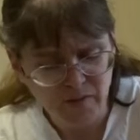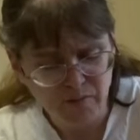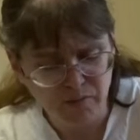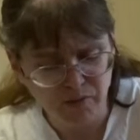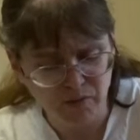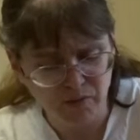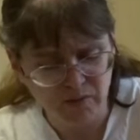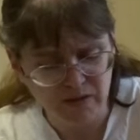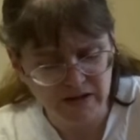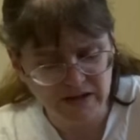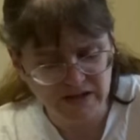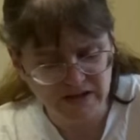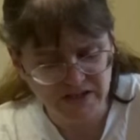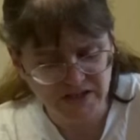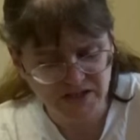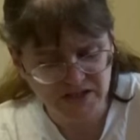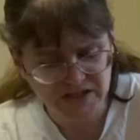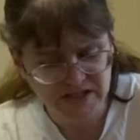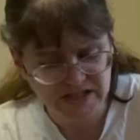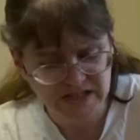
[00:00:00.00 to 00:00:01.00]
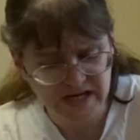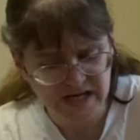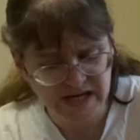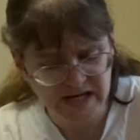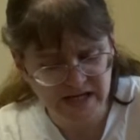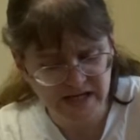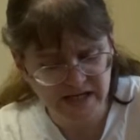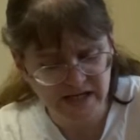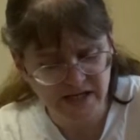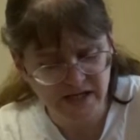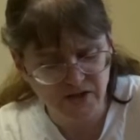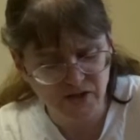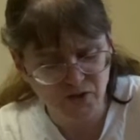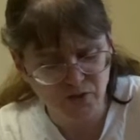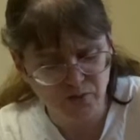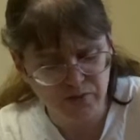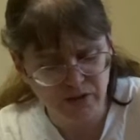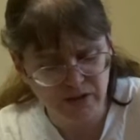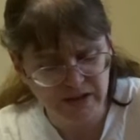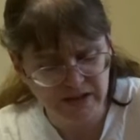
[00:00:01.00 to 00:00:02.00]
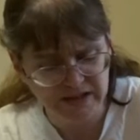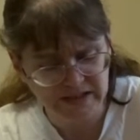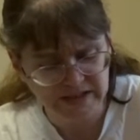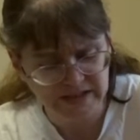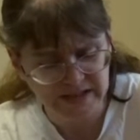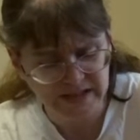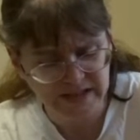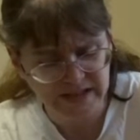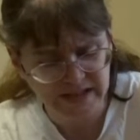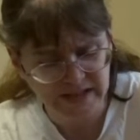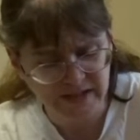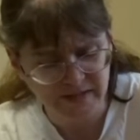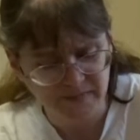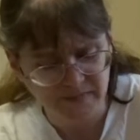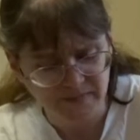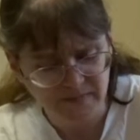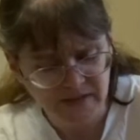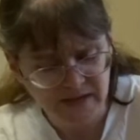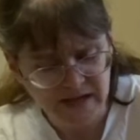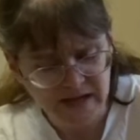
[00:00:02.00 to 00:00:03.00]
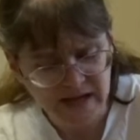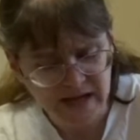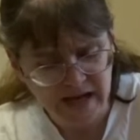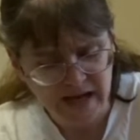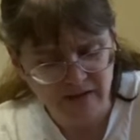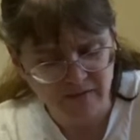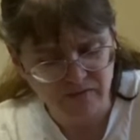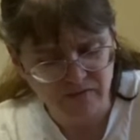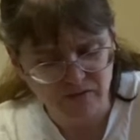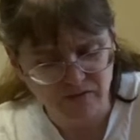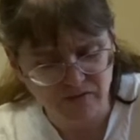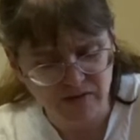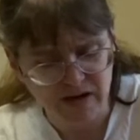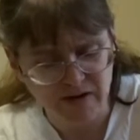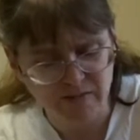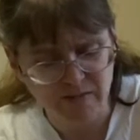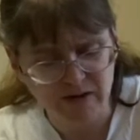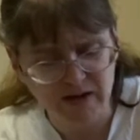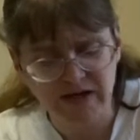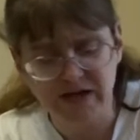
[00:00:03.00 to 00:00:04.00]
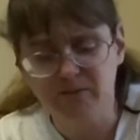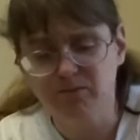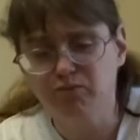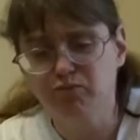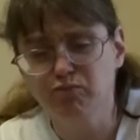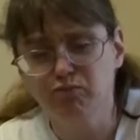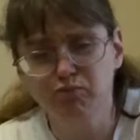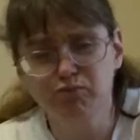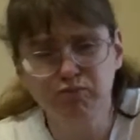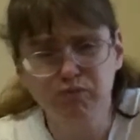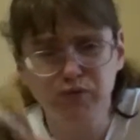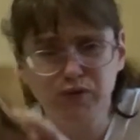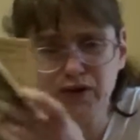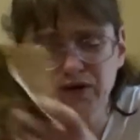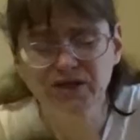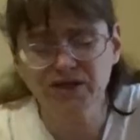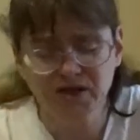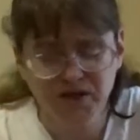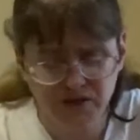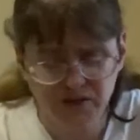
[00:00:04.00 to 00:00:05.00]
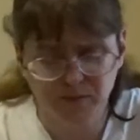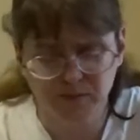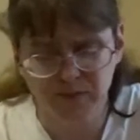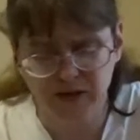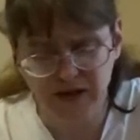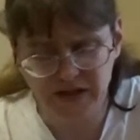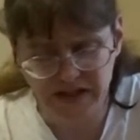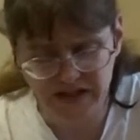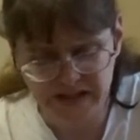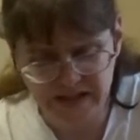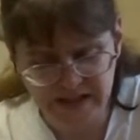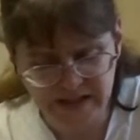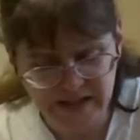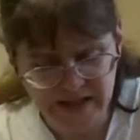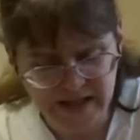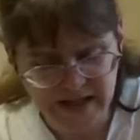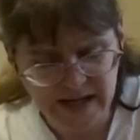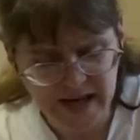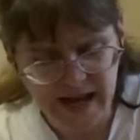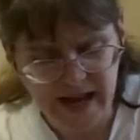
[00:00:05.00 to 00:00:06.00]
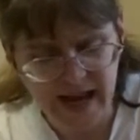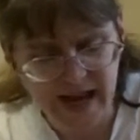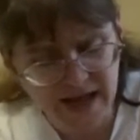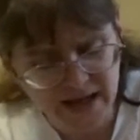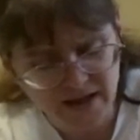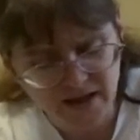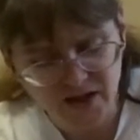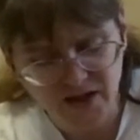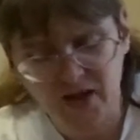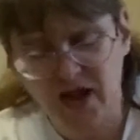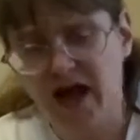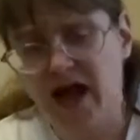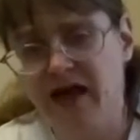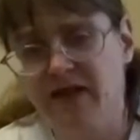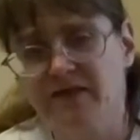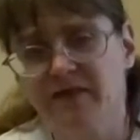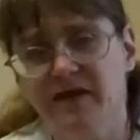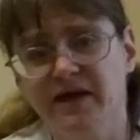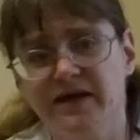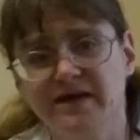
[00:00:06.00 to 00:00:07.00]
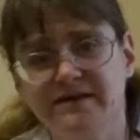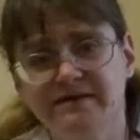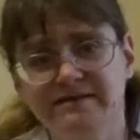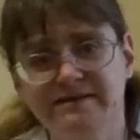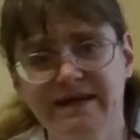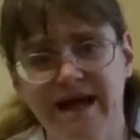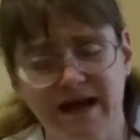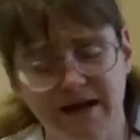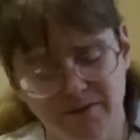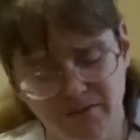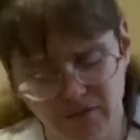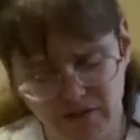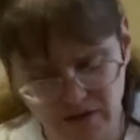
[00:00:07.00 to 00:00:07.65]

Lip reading: put one of the shiny new bullets in it, and with the ramrod he pushed the bullet and the cloth down